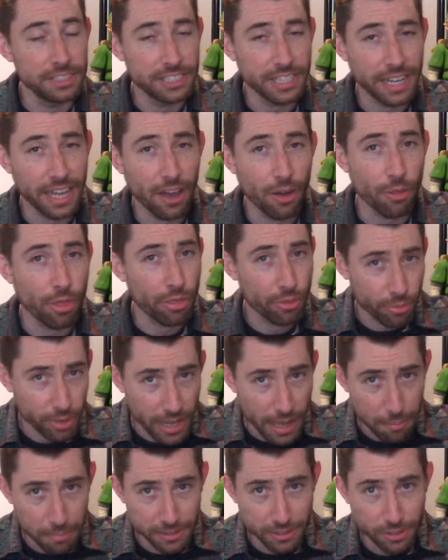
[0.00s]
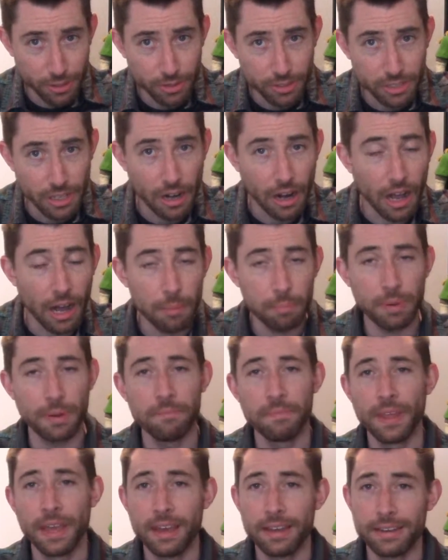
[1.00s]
check out. 3 episodes are up.